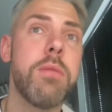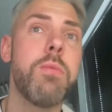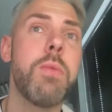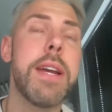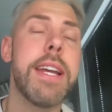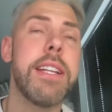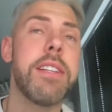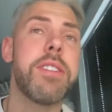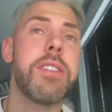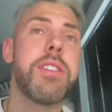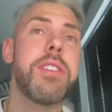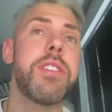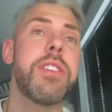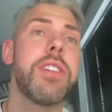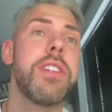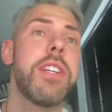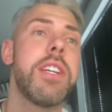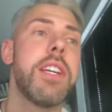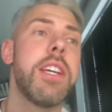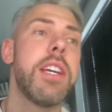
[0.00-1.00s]

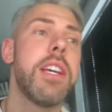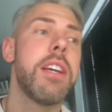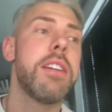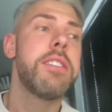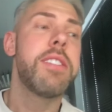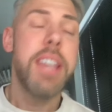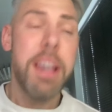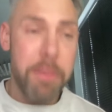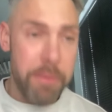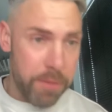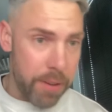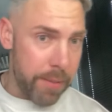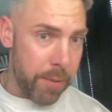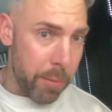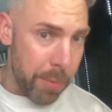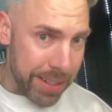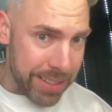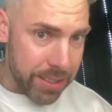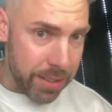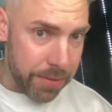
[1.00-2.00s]
which Zian
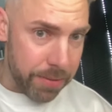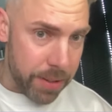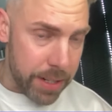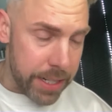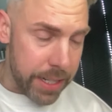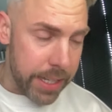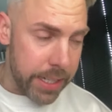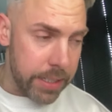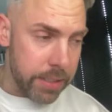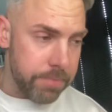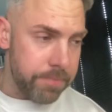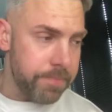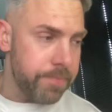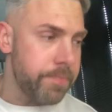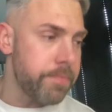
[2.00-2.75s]
Fleming wins a free kick.